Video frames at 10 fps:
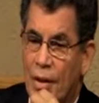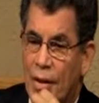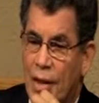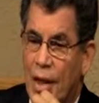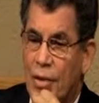
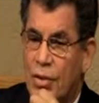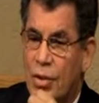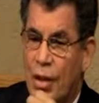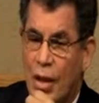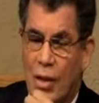Yes,
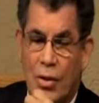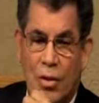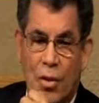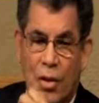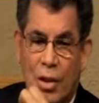
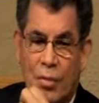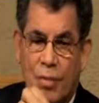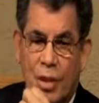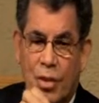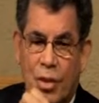alcohol has
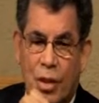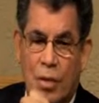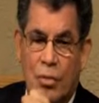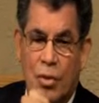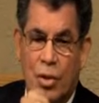been a
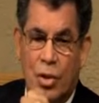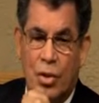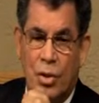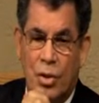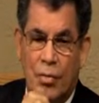terrible
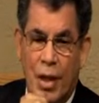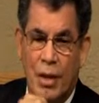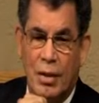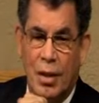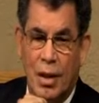curse to
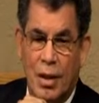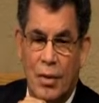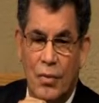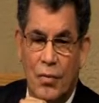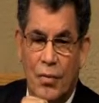mankind.
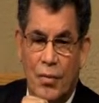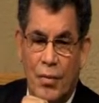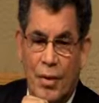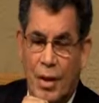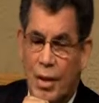
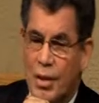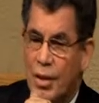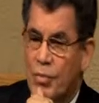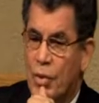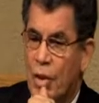And it
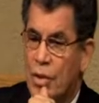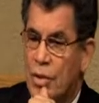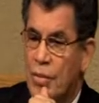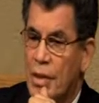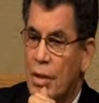has brought
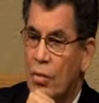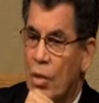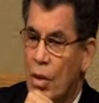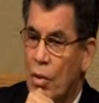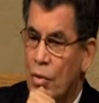so many
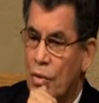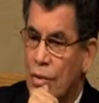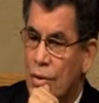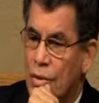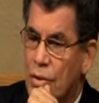woes,
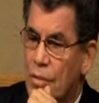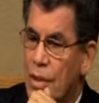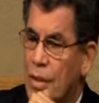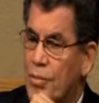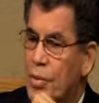so
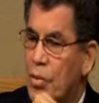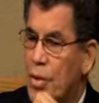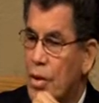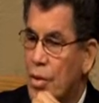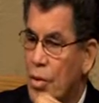many
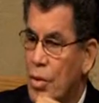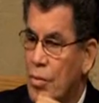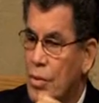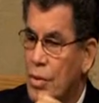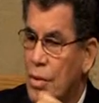broken
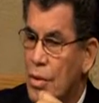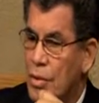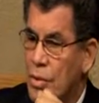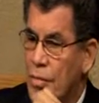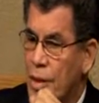homes,
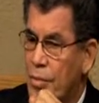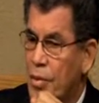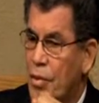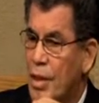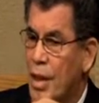so many
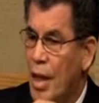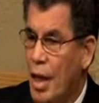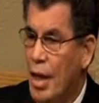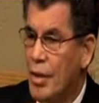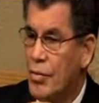broken
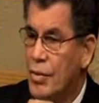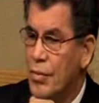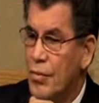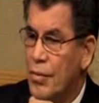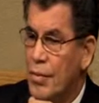lives.
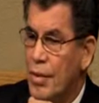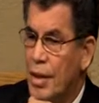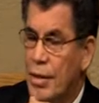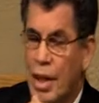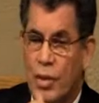
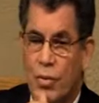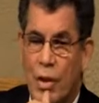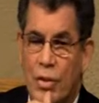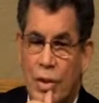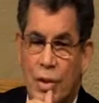And that's
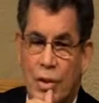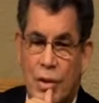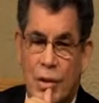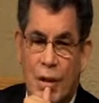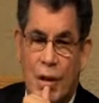why
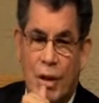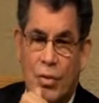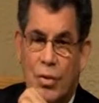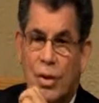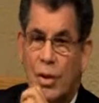Jesus
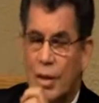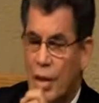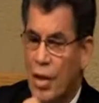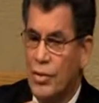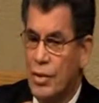has
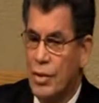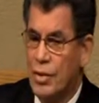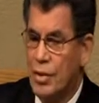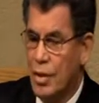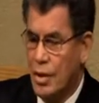counseled
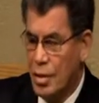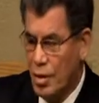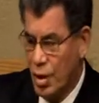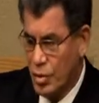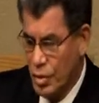us
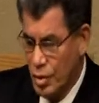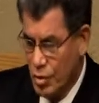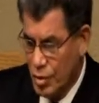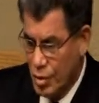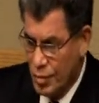not to
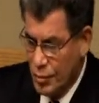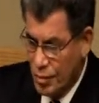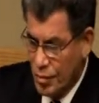use it.